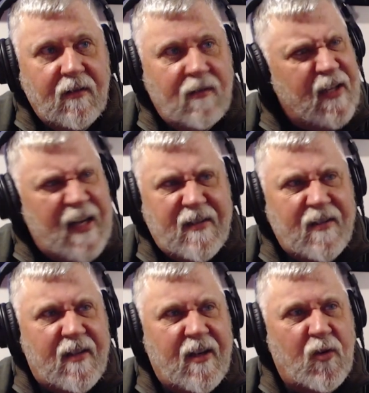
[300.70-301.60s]
It's the
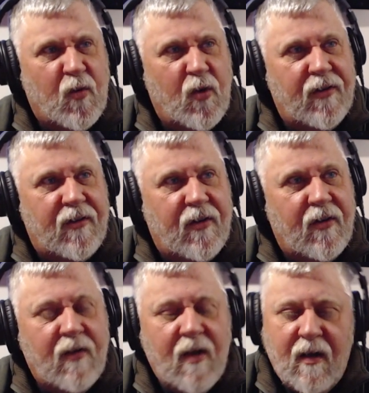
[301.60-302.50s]
easiest thing in the world to do.
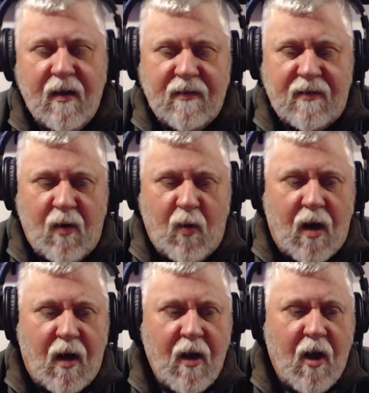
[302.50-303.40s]

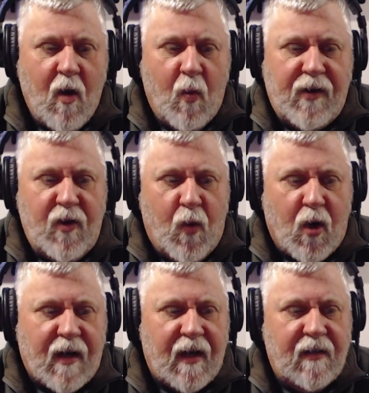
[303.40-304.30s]
So when you
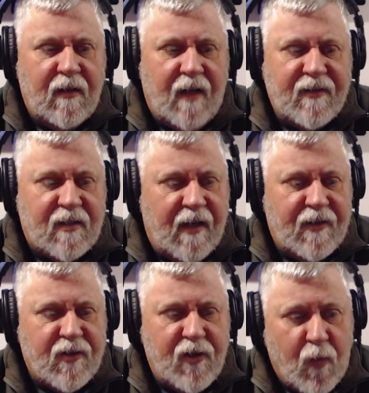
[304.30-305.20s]
work in the
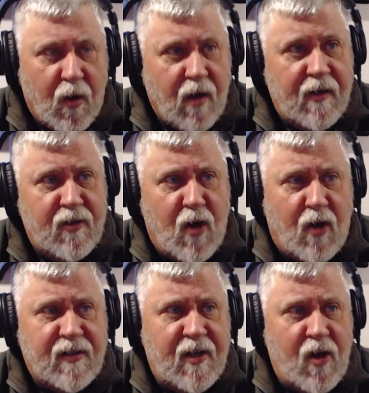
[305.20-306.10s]
legislature, you work in
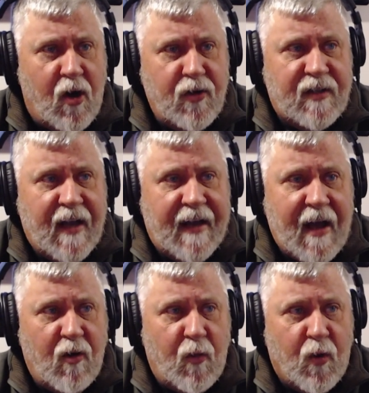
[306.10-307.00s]
Charleston, and you understand
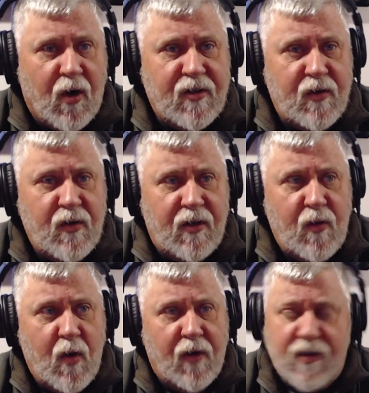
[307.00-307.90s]
how it works,
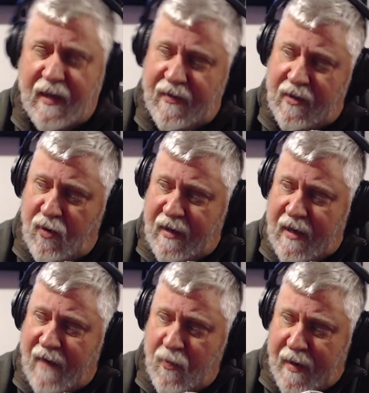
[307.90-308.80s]
you understand that you need
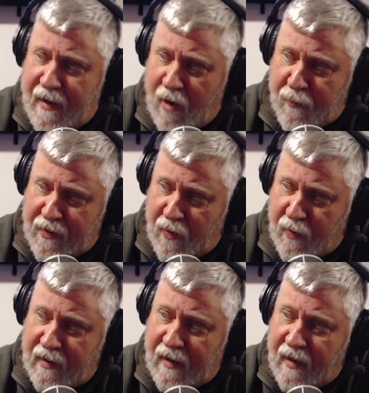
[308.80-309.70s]
every bit of help that you
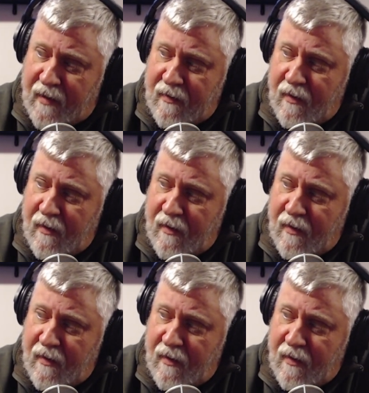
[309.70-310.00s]
can get.